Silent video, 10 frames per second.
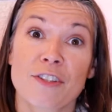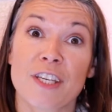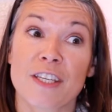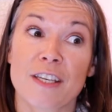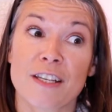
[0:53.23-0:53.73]

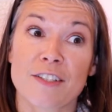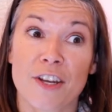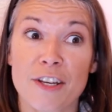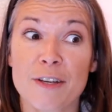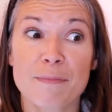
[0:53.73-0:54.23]
the
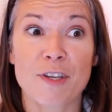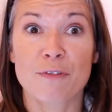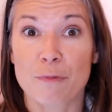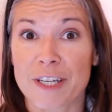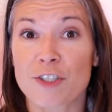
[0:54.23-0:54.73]
terms
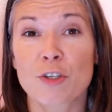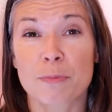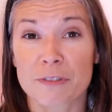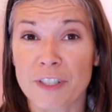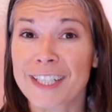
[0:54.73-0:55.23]
of which you're
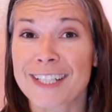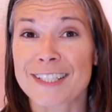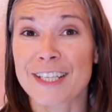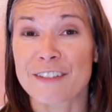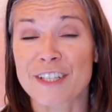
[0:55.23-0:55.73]
providing a
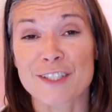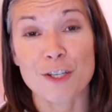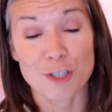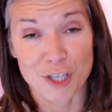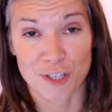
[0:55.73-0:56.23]
service
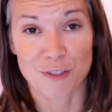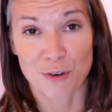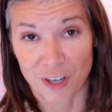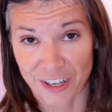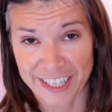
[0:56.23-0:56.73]
to your
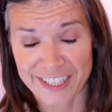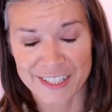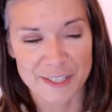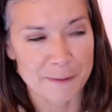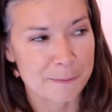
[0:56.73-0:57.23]

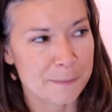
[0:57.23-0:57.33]
clients.